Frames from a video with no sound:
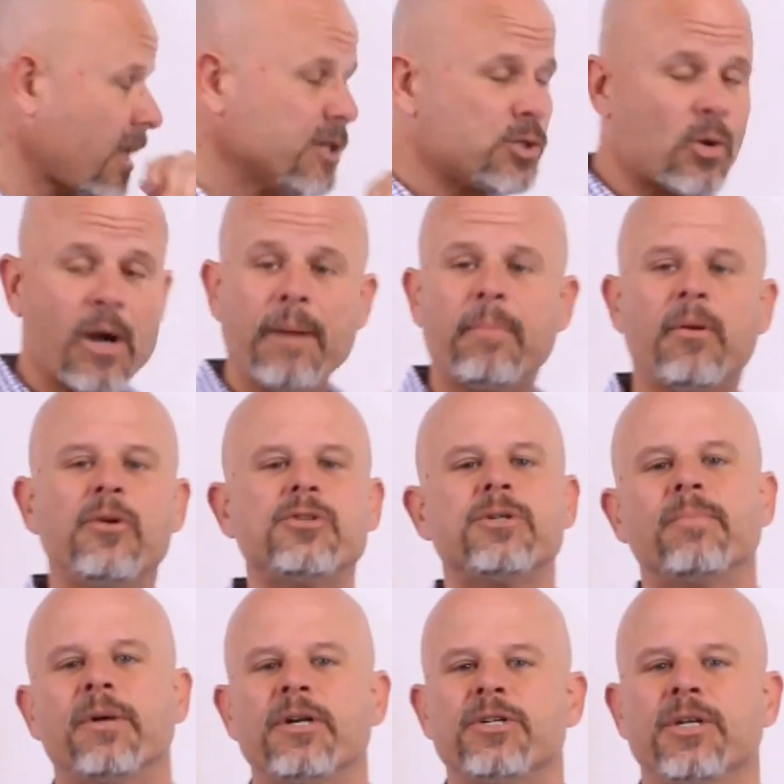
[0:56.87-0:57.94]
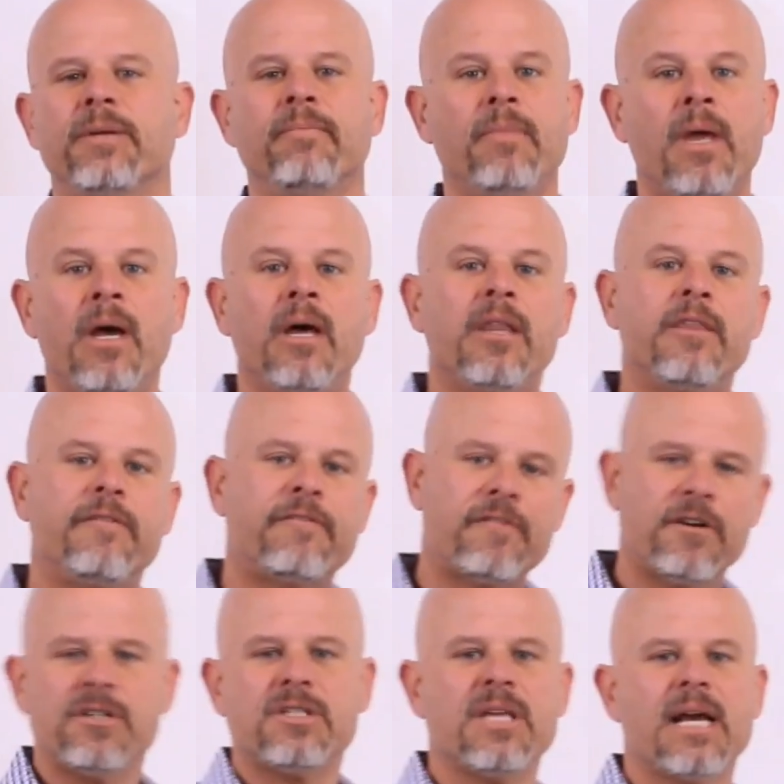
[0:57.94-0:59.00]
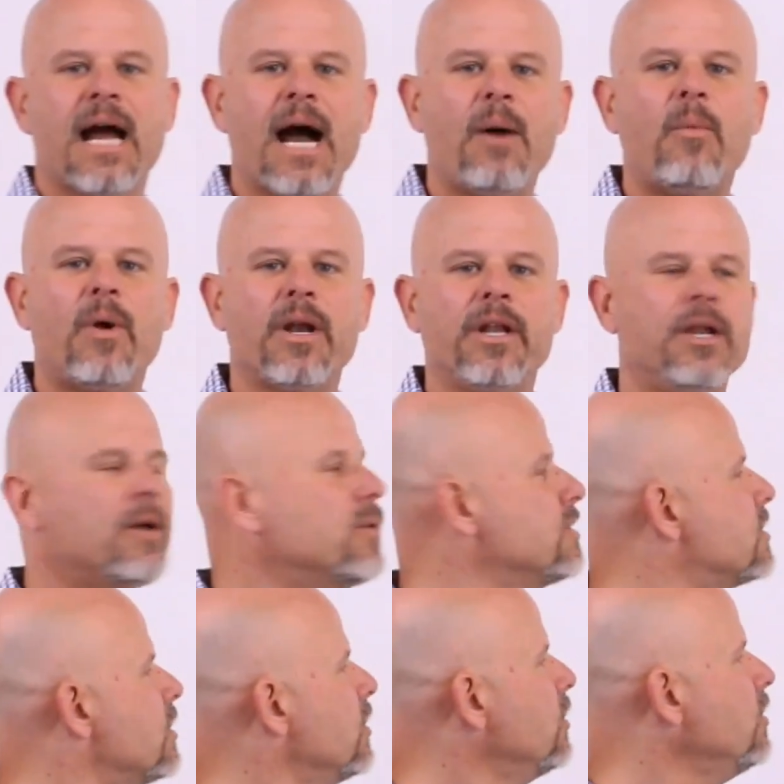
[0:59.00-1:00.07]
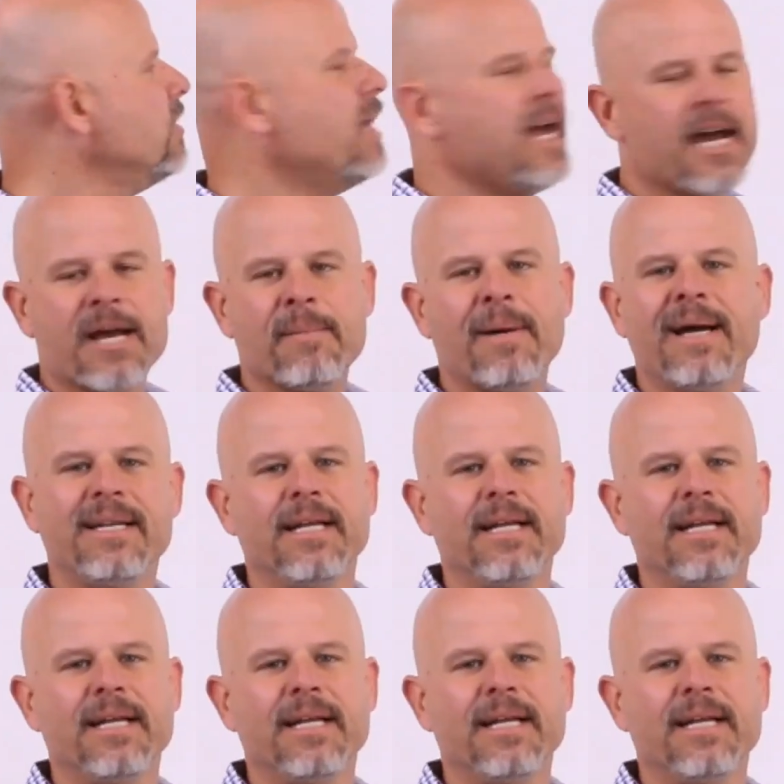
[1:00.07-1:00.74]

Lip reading: So I approach a merchant. The first thing I want to know is, who the heck am I